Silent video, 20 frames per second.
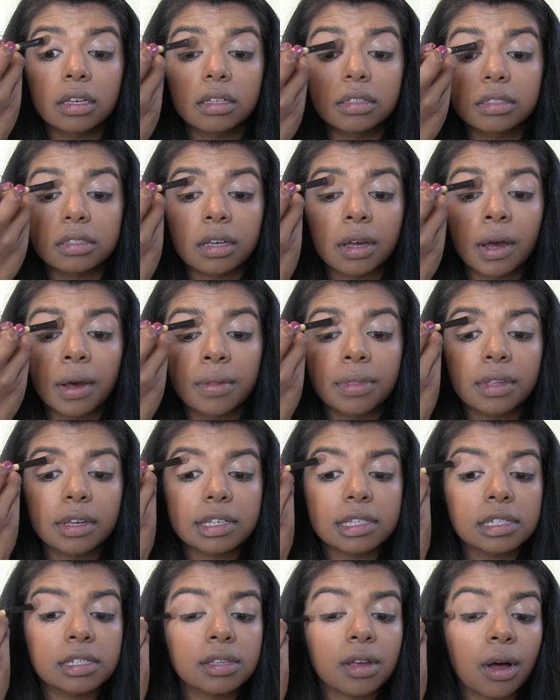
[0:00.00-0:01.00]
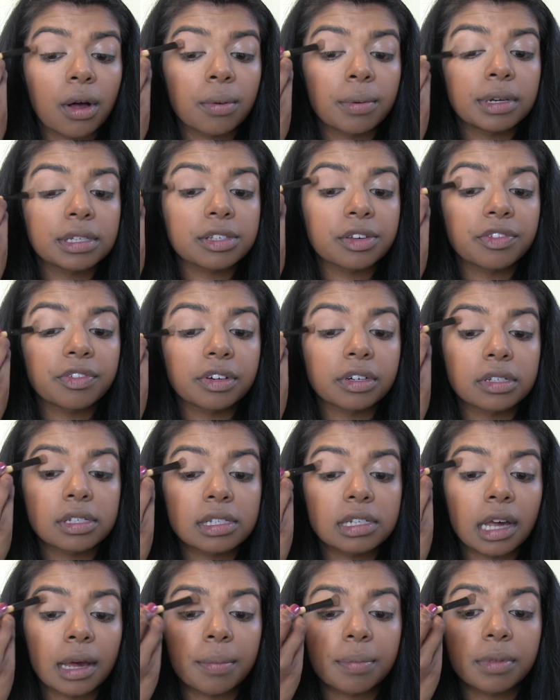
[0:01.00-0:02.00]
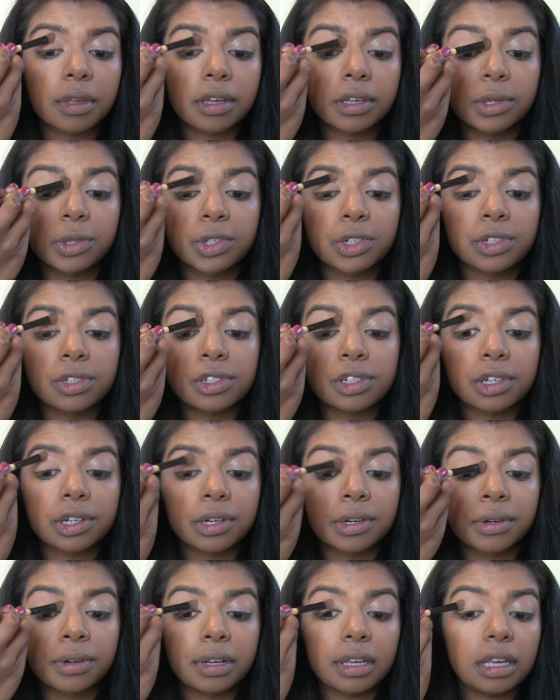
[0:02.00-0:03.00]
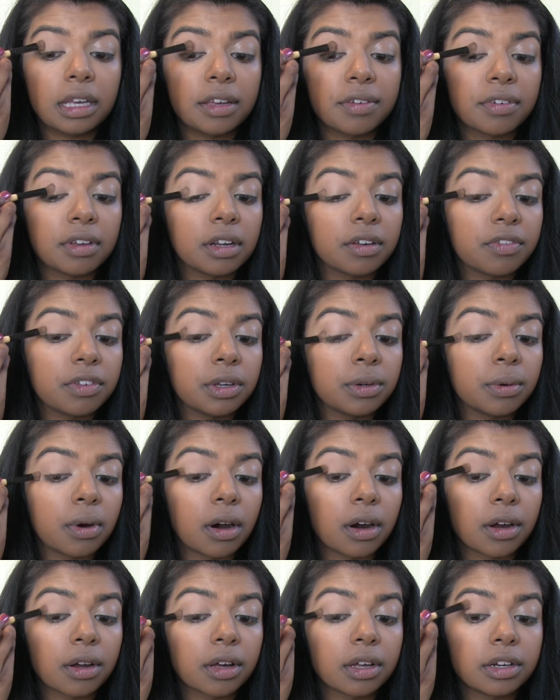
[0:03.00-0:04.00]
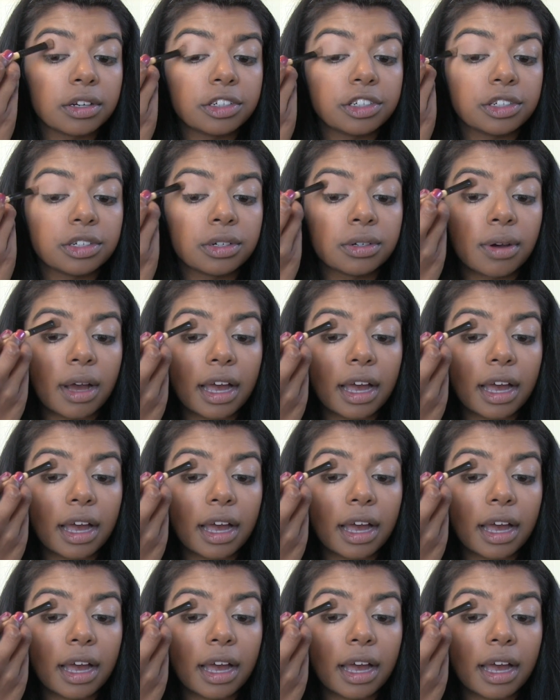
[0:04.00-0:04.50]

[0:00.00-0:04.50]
So this is always a first step that you should do even if you are gonna do